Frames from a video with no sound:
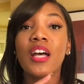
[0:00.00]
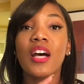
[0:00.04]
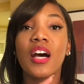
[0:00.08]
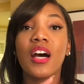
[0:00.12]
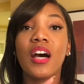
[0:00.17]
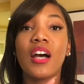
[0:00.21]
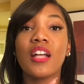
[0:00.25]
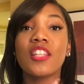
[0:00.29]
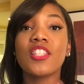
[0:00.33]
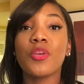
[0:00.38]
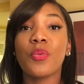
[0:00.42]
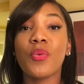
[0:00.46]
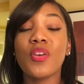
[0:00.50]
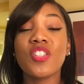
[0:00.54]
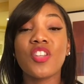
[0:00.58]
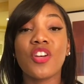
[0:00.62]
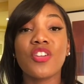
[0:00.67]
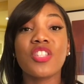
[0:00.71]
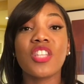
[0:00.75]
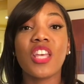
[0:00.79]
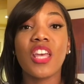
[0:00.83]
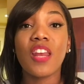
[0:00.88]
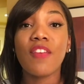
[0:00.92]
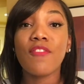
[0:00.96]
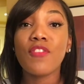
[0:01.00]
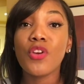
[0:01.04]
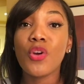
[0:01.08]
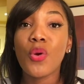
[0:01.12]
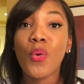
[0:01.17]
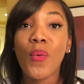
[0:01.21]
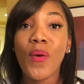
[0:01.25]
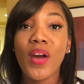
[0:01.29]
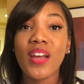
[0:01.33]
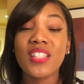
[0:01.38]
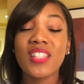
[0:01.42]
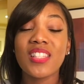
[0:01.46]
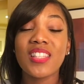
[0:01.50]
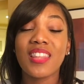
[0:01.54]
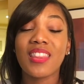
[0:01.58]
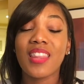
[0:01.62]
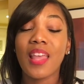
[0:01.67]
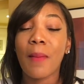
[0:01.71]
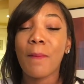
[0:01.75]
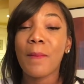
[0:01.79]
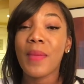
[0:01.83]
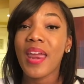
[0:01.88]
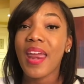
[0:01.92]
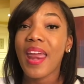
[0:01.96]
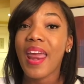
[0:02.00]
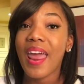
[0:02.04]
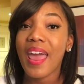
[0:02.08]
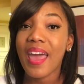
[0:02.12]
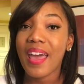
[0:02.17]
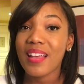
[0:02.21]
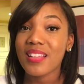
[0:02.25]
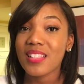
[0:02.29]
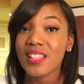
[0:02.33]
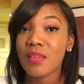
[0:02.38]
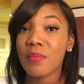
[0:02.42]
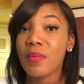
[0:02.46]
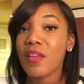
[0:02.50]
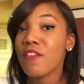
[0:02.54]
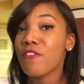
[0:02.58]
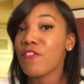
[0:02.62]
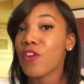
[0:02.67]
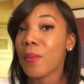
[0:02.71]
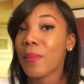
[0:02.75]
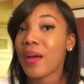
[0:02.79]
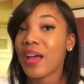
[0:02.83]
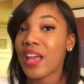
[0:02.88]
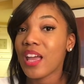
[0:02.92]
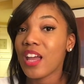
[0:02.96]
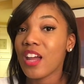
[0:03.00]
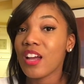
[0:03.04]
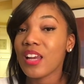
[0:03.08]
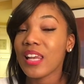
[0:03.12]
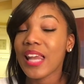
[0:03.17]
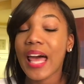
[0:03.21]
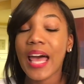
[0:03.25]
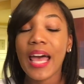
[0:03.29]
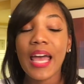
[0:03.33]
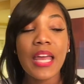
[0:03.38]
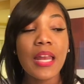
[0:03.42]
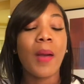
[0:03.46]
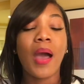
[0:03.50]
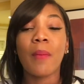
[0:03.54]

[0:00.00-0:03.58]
to research the interview questions that they may ask me for my airline.